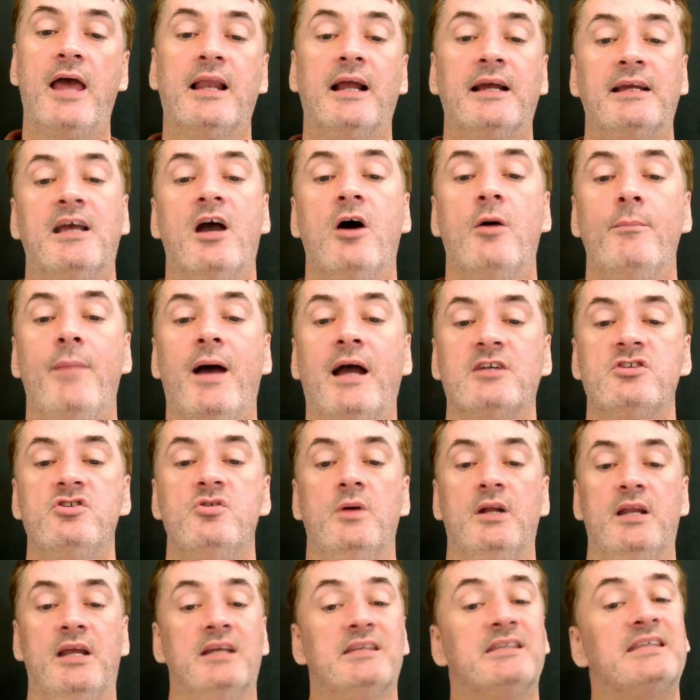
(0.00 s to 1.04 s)
I come back to it.
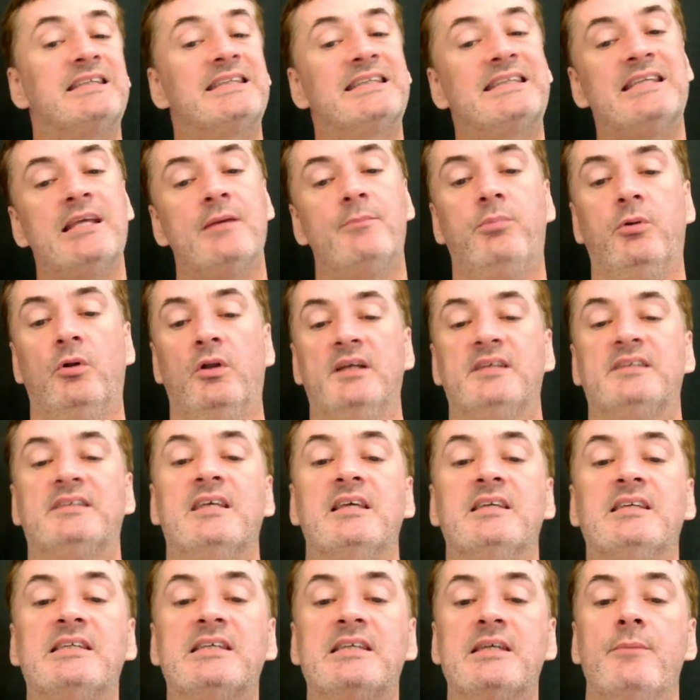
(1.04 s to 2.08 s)
It's simple. It's the
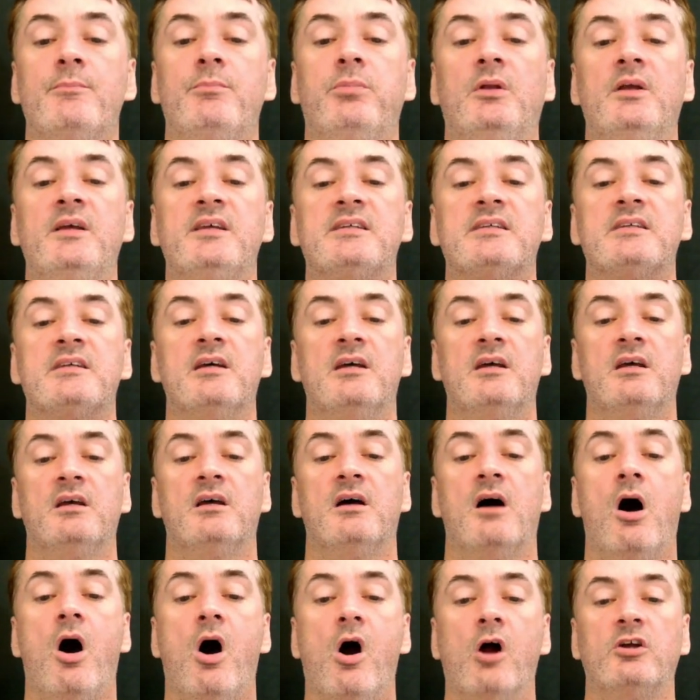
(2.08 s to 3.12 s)
simplest
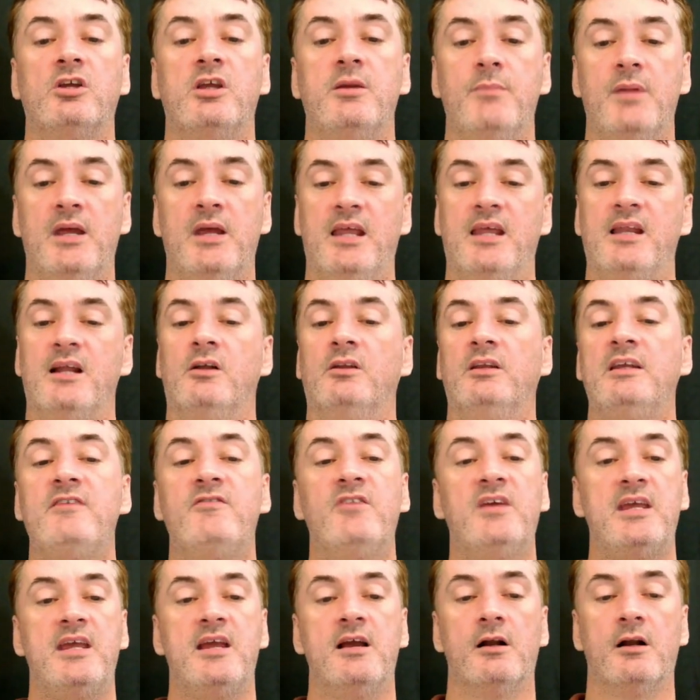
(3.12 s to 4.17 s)
argument, and I'll leave it
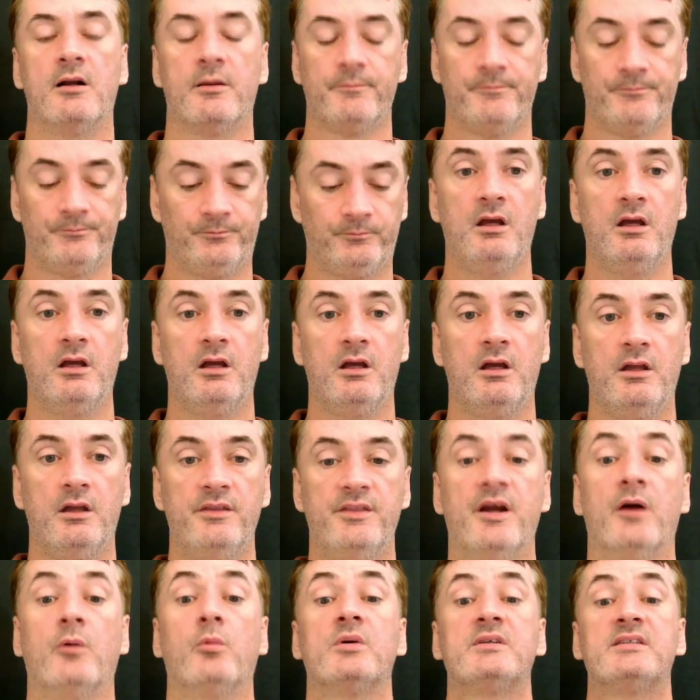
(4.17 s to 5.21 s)
here.
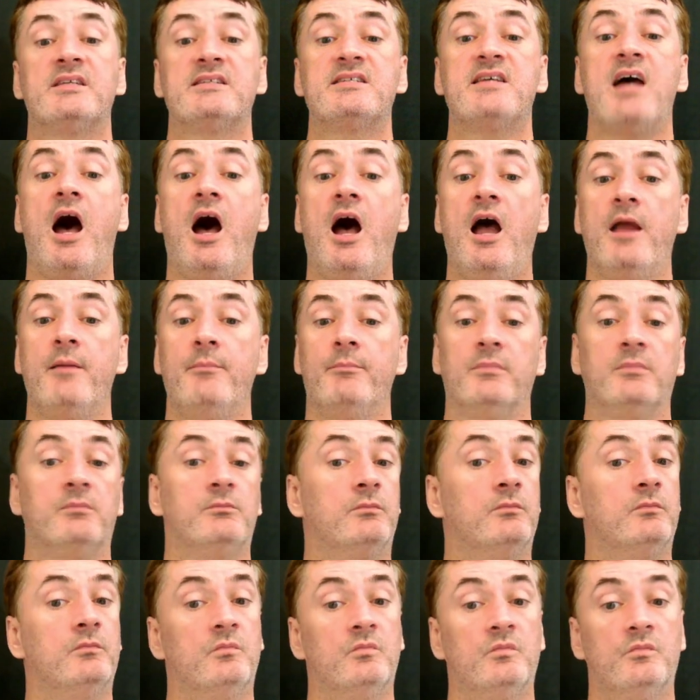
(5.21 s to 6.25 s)
There was a time,
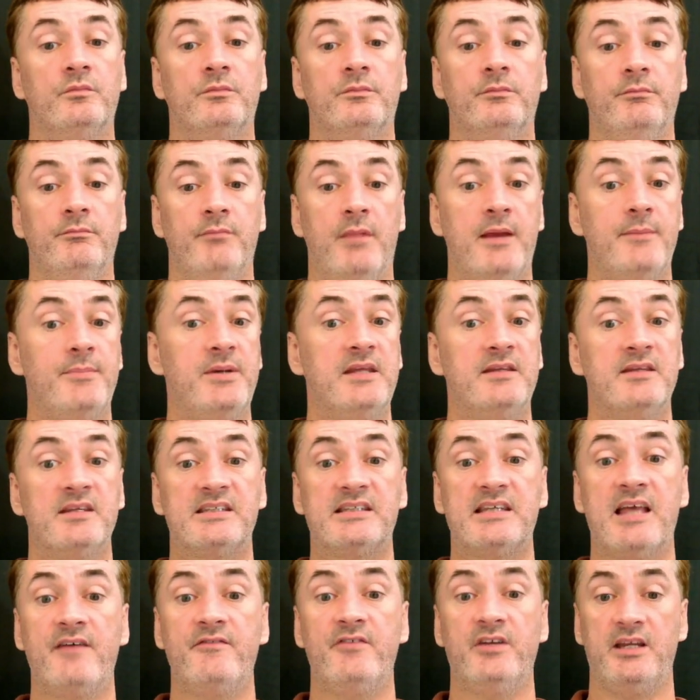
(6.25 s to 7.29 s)
maybe in the
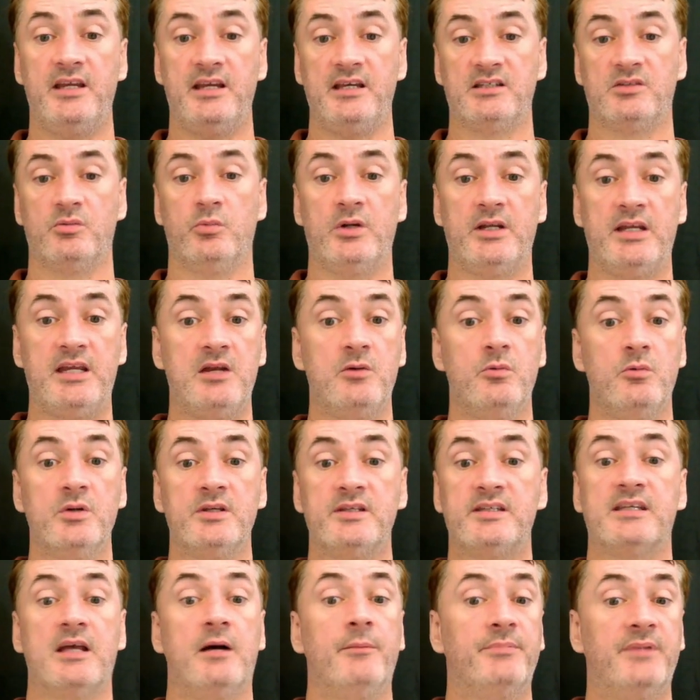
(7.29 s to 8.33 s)
70s, when he was
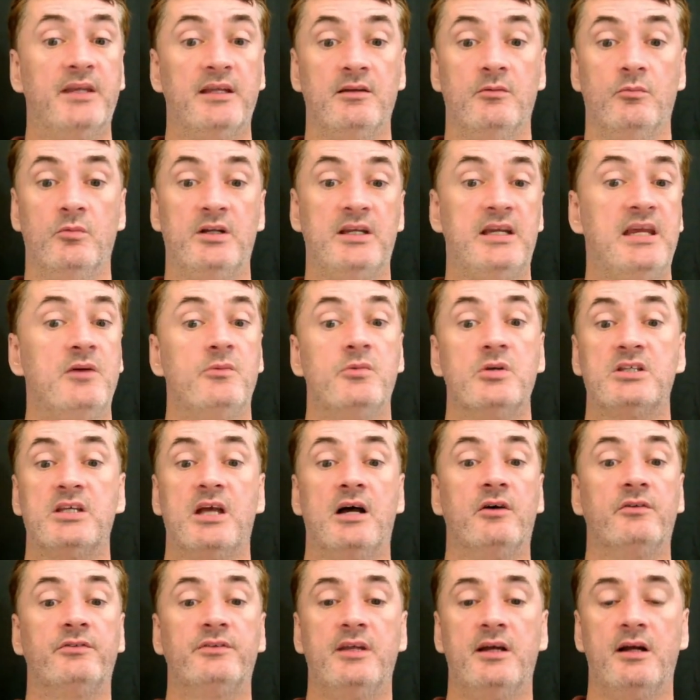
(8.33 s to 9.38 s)
something, when he was
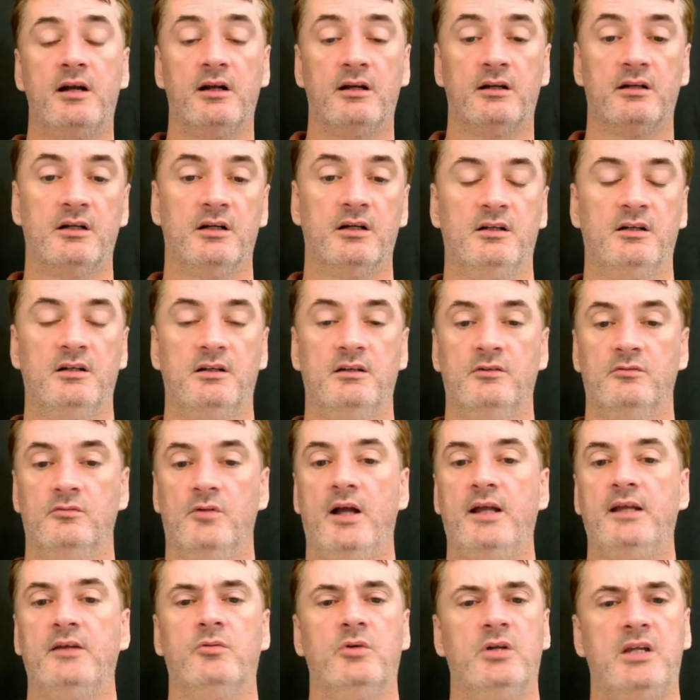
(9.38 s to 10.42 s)
out there,
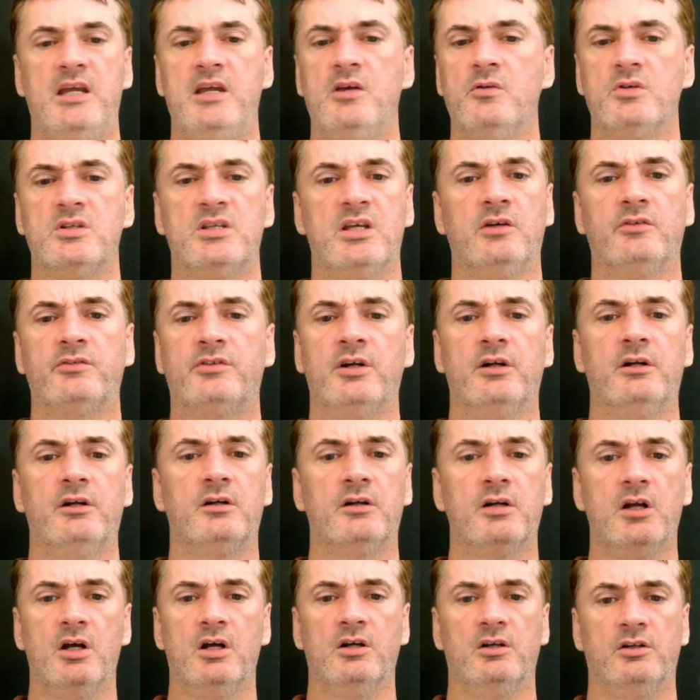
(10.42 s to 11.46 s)
right? When he was out there
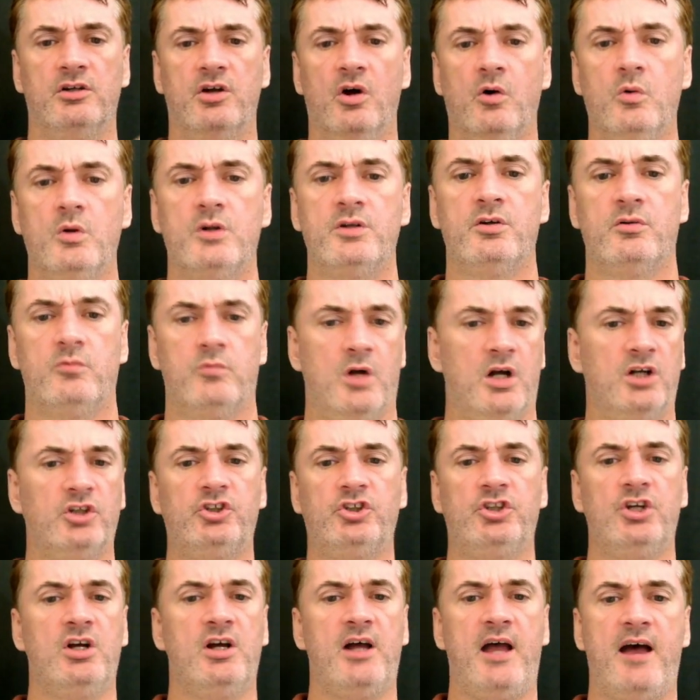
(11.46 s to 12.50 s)
going to
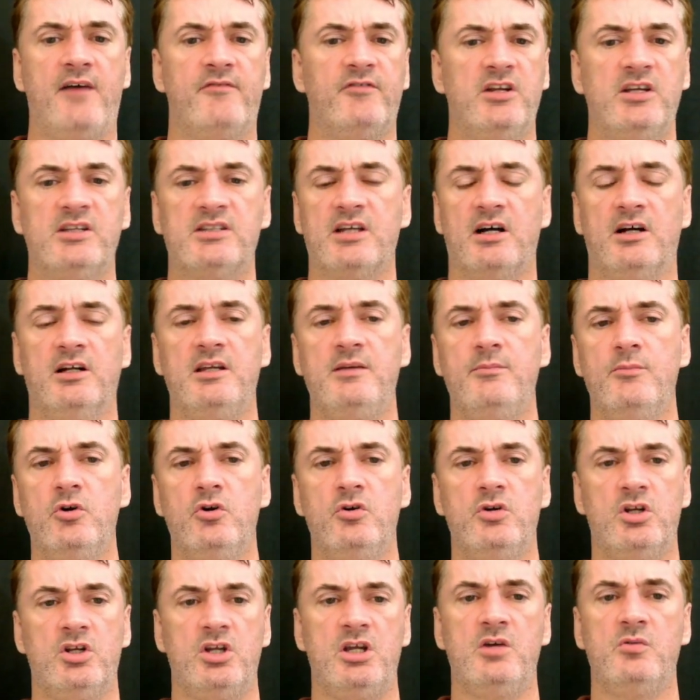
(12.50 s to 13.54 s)
Russia, having his honeymoon,
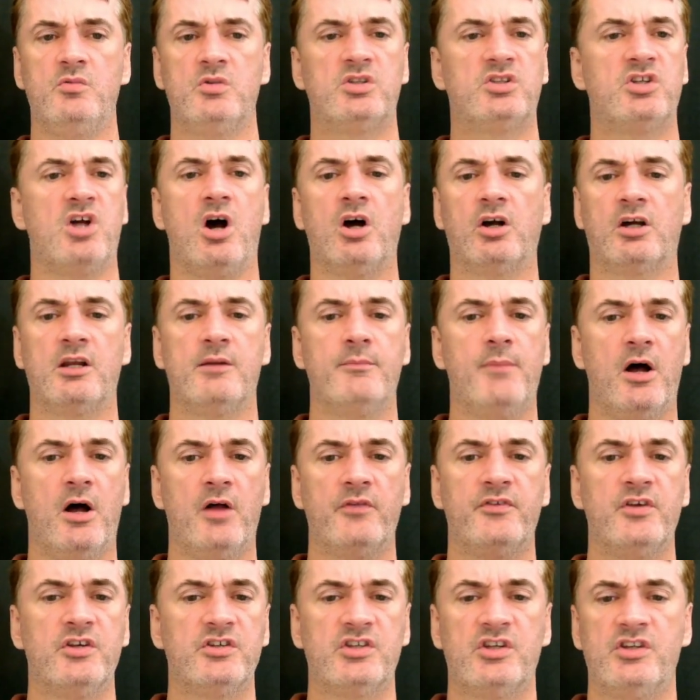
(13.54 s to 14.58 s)
and he was talking about
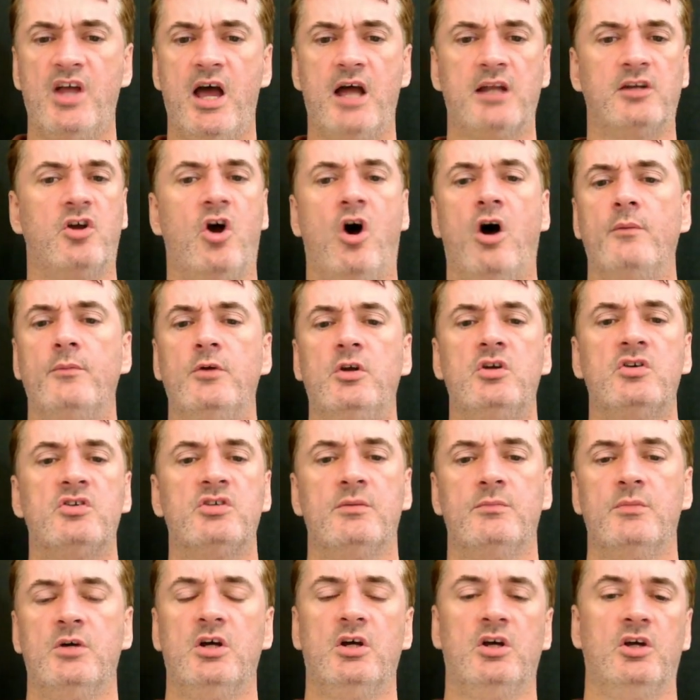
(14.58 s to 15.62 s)
this and that,
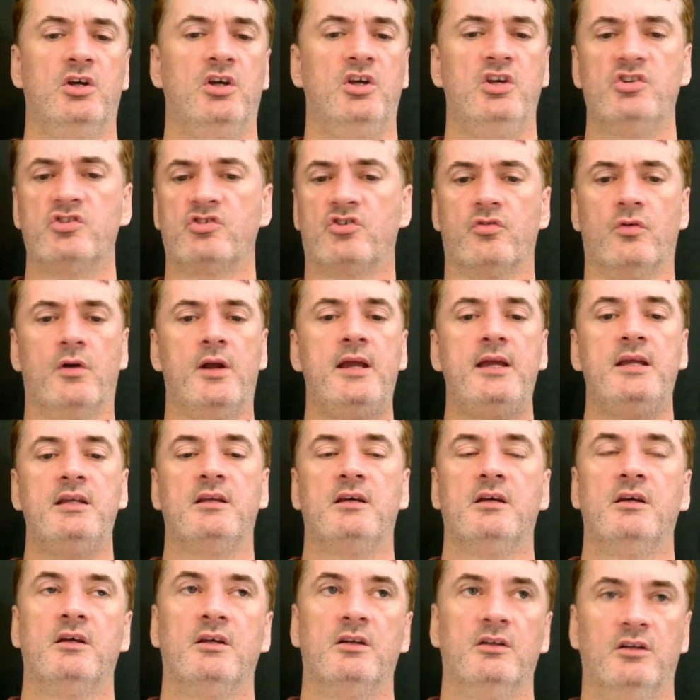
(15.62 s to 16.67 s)
communism is great.
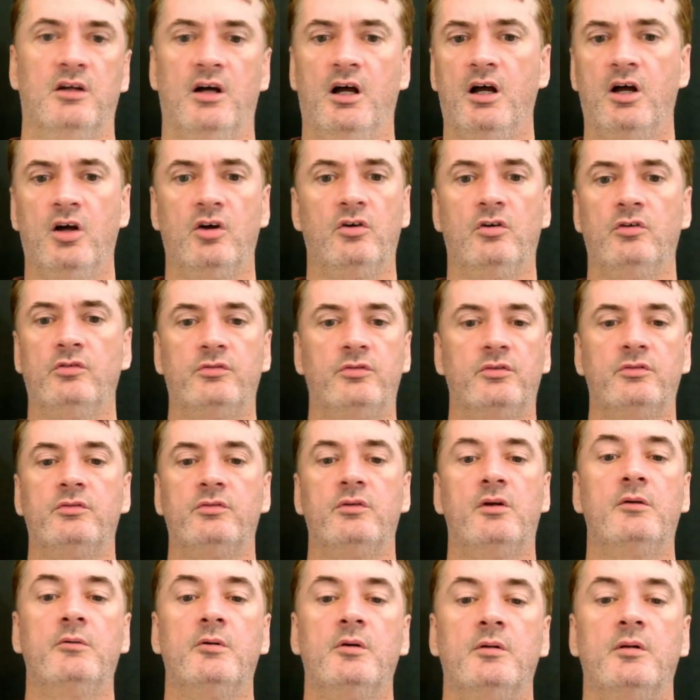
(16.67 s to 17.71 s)

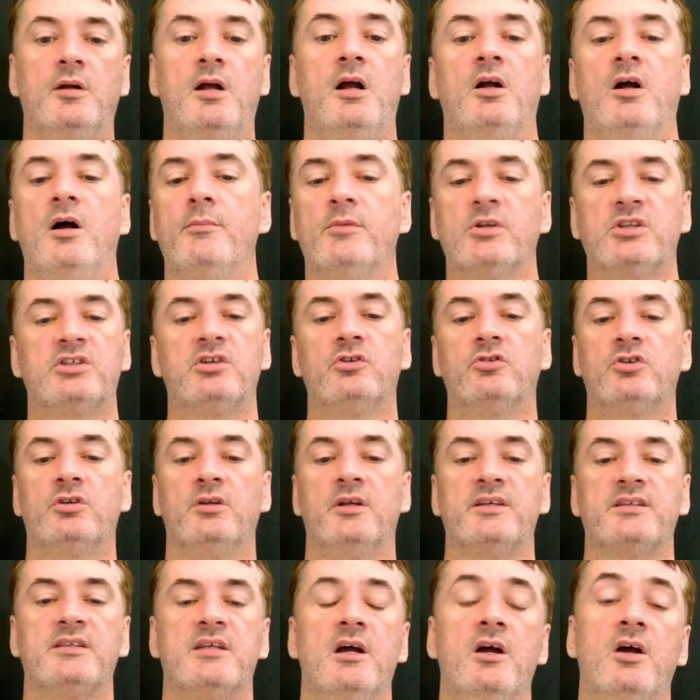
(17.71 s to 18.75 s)
I'm a
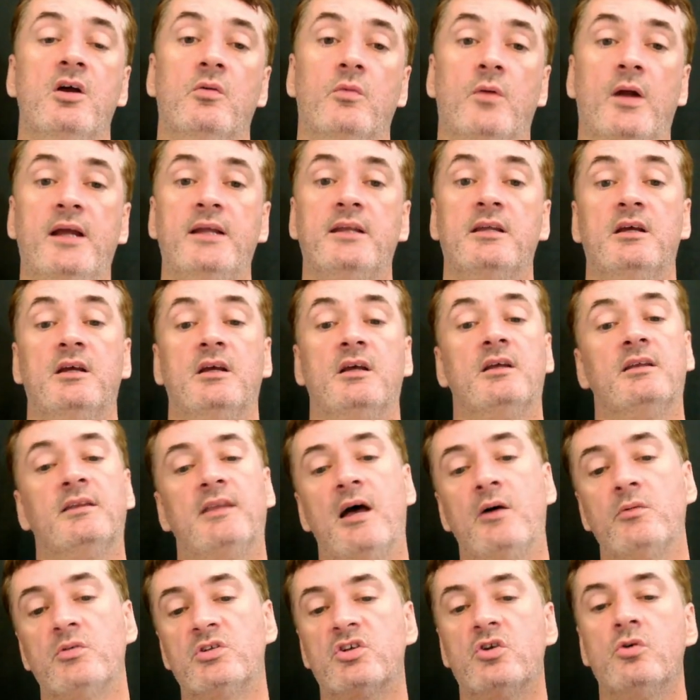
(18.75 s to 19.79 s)
socialist, right?
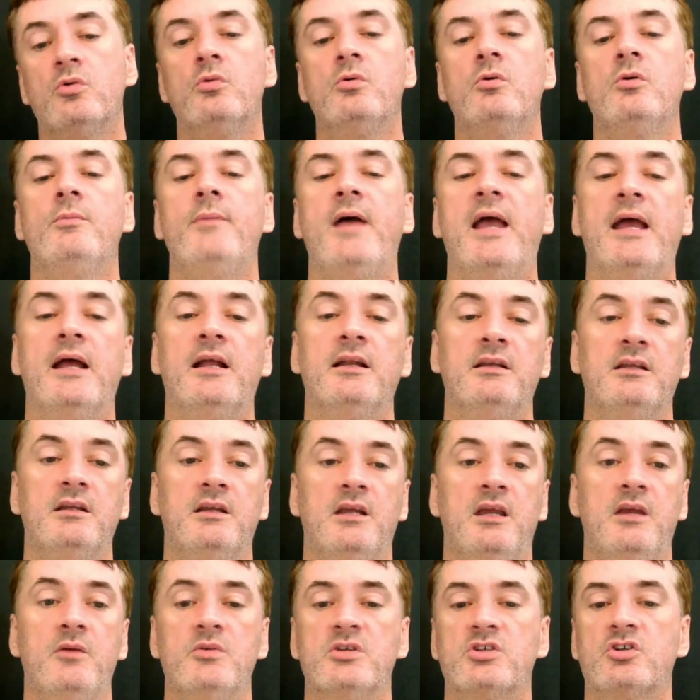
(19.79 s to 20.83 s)
That was cool, man.
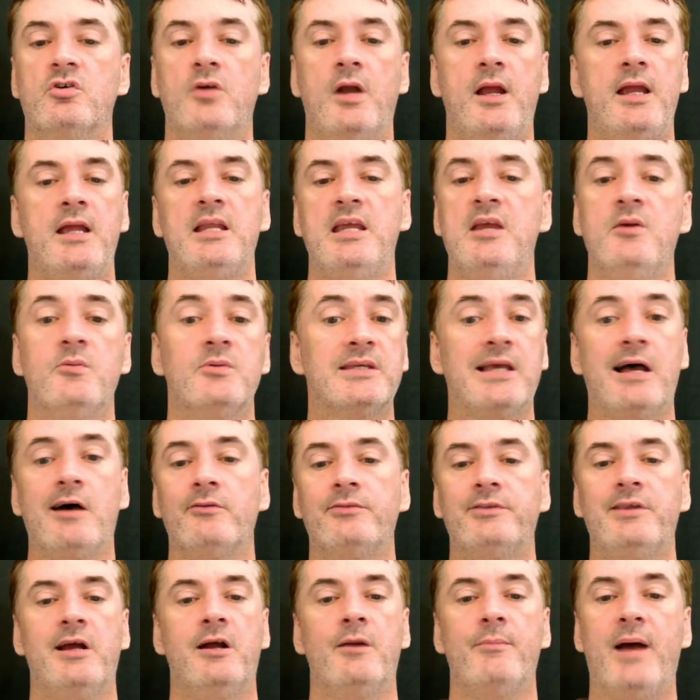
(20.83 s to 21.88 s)
He was great. He was out
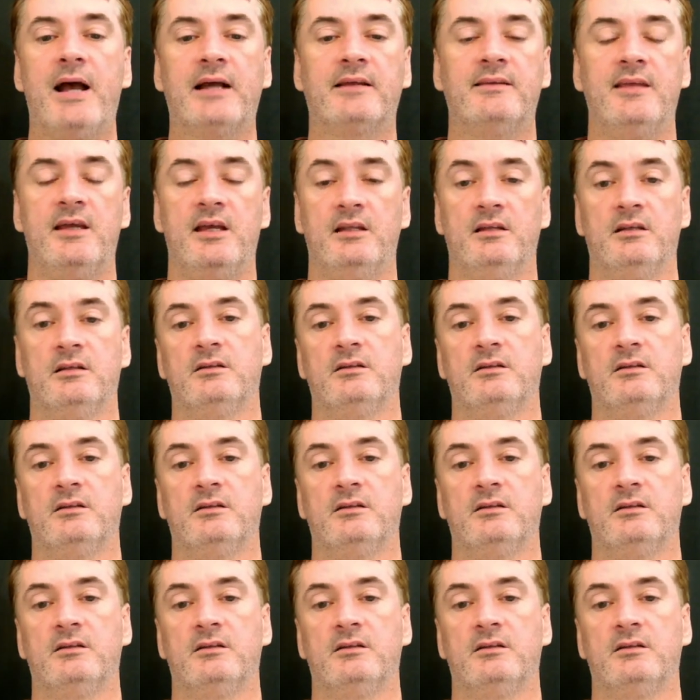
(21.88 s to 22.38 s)
there back then.